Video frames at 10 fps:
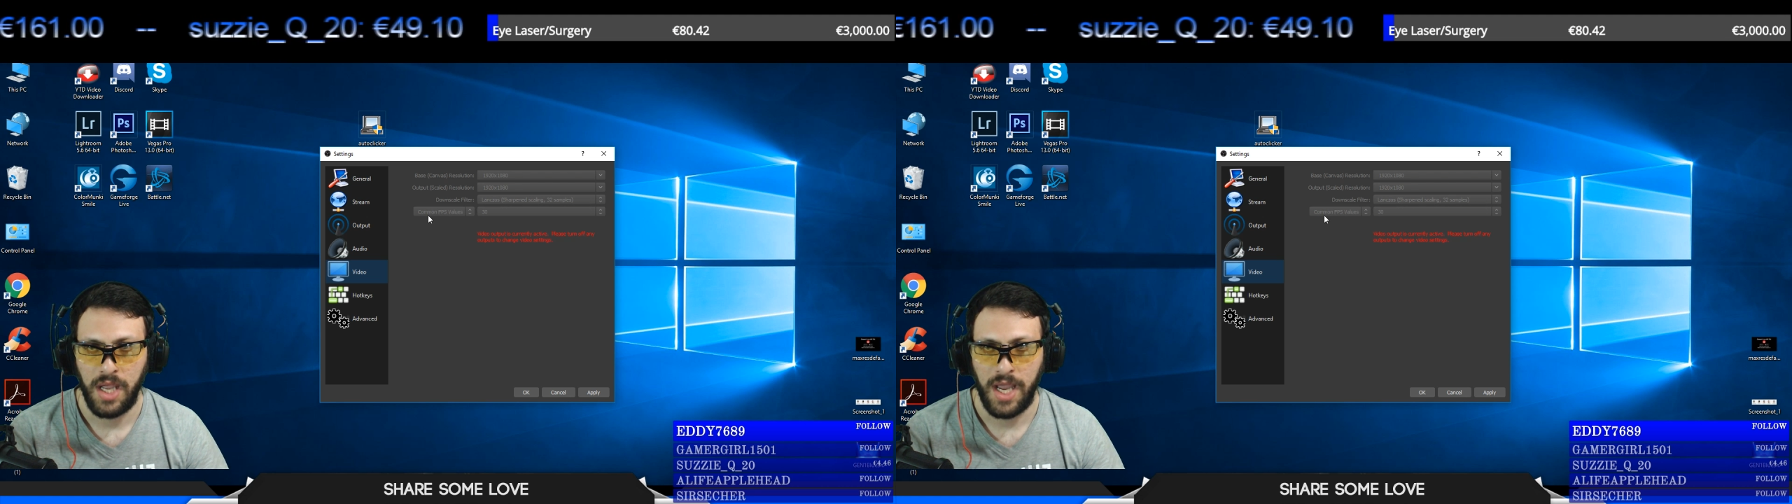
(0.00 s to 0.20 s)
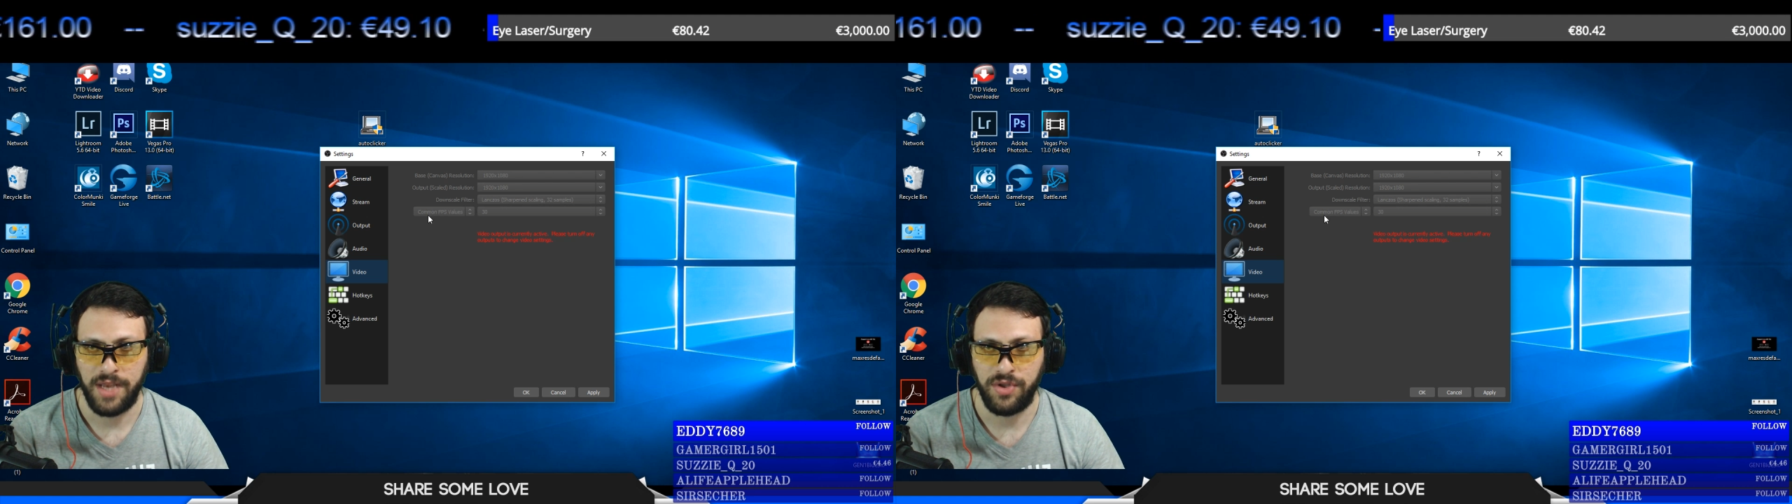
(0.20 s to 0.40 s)

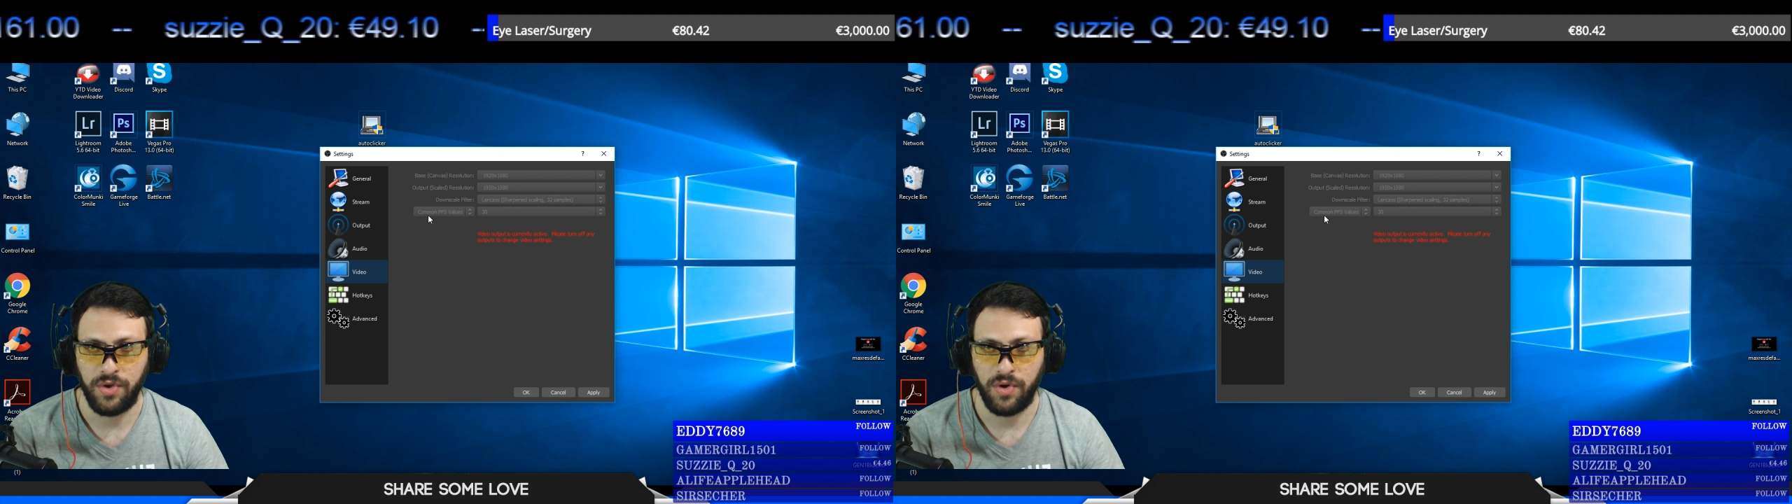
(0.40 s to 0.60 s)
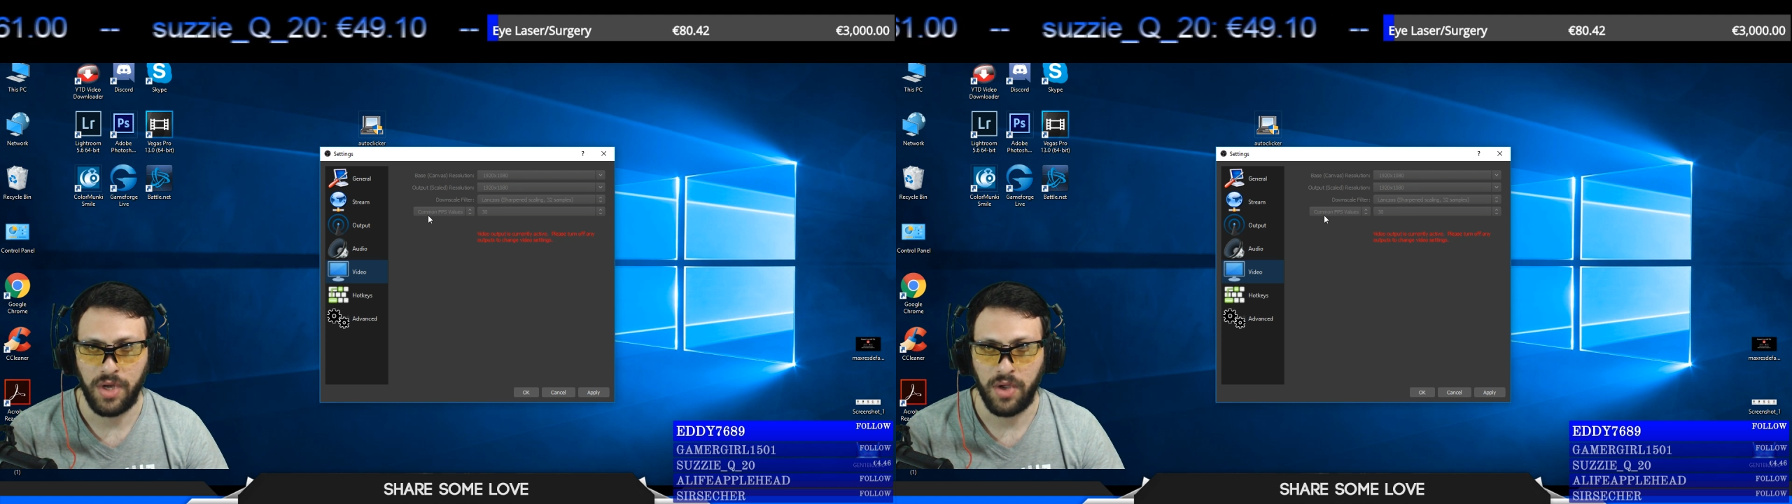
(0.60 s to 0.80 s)
And you're
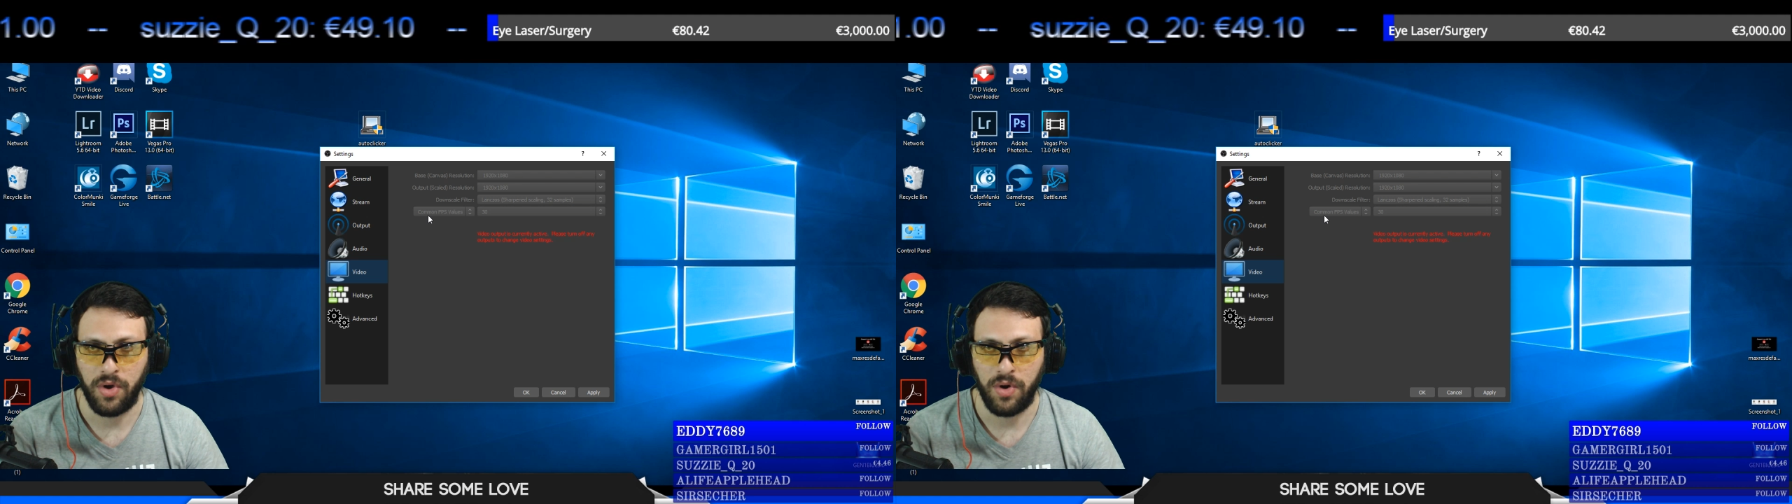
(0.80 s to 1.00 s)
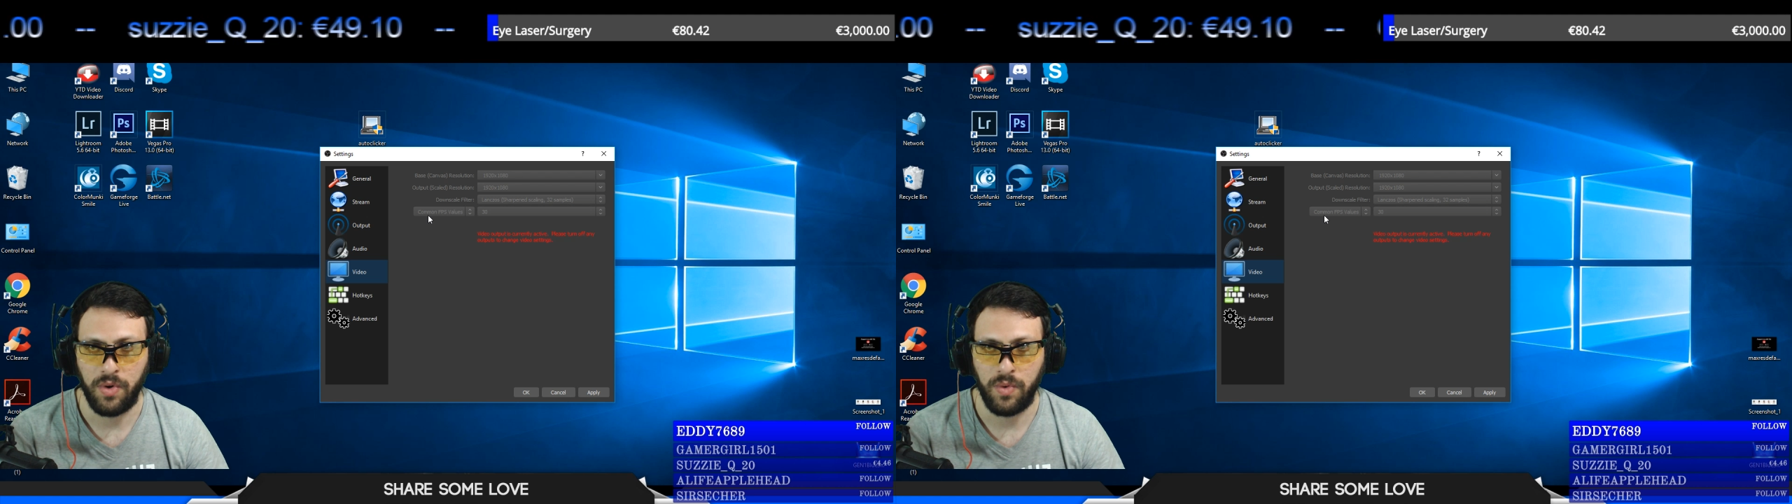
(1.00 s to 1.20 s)
gonna
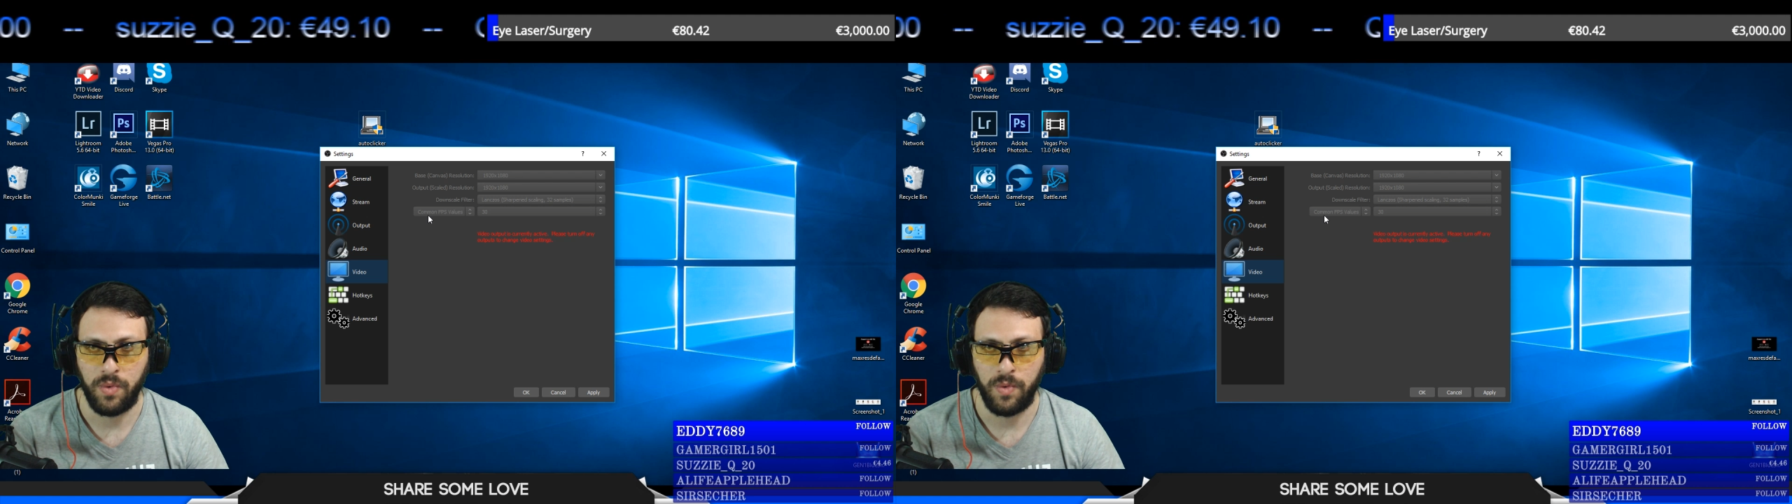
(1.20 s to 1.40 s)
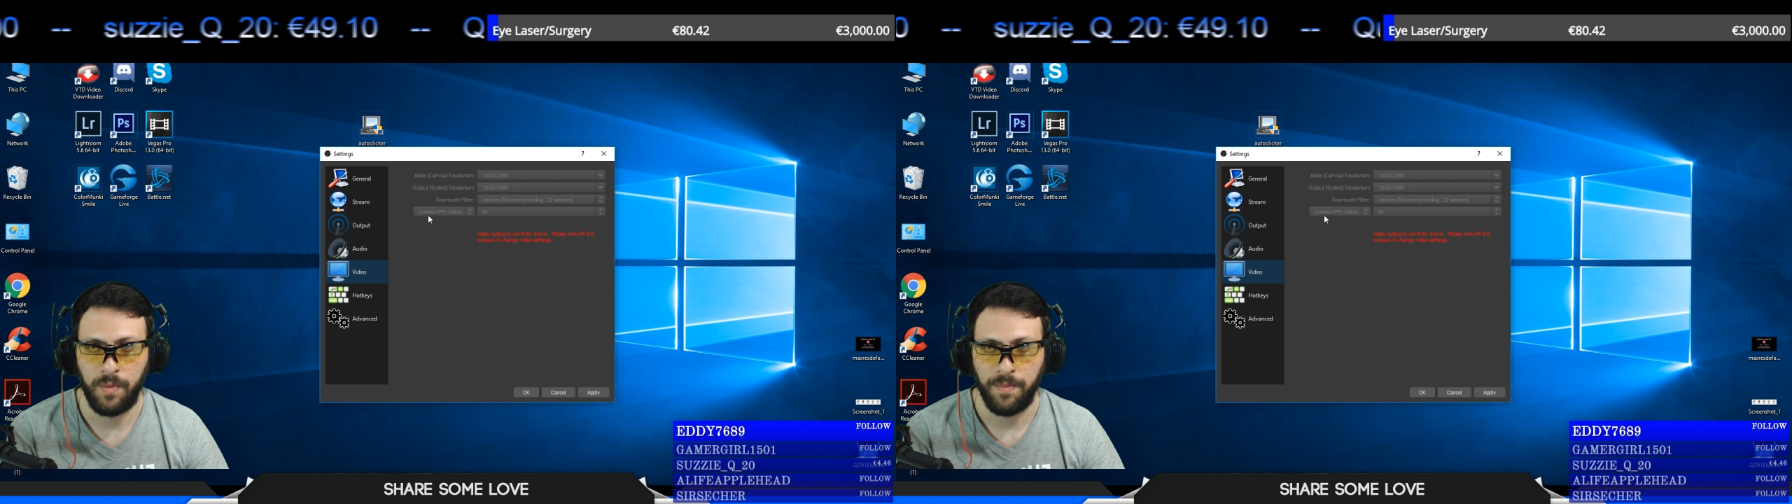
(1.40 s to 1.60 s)

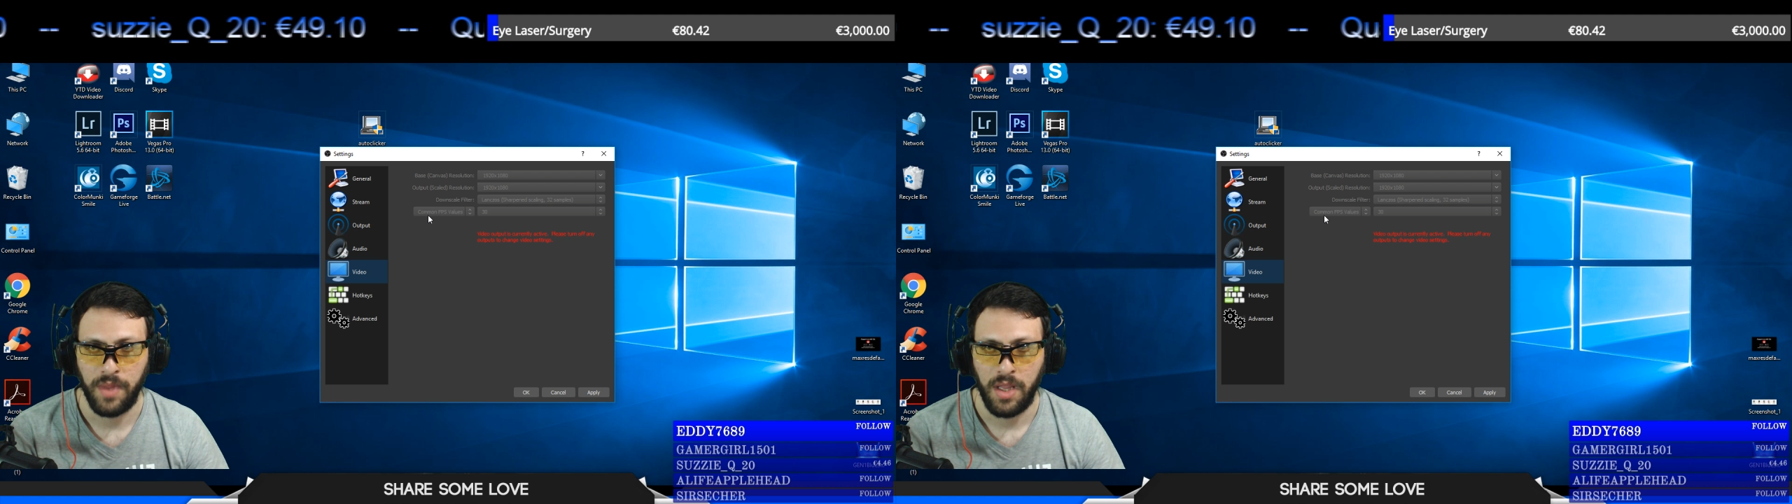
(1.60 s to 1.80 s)
go